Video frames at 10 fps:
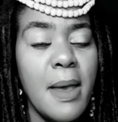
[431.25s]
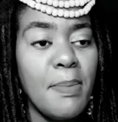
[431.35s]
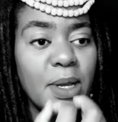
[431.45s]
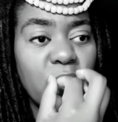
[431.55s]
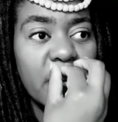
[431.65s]

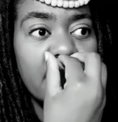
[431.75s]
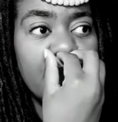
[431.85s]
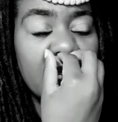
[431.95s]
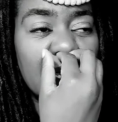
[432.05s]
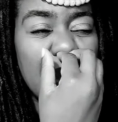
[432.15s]
but you can
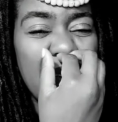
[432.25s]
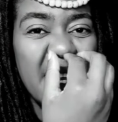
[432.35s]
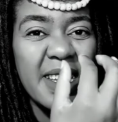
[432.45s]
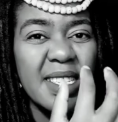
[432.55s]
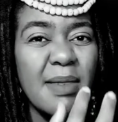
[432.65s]
be
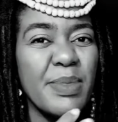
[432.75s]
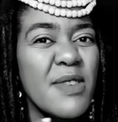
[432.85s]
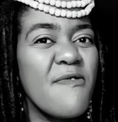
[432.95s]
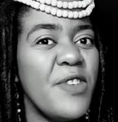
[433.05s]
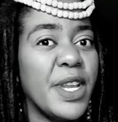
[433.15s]
smelling
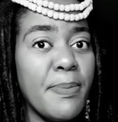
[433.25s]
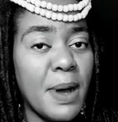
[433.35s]
something very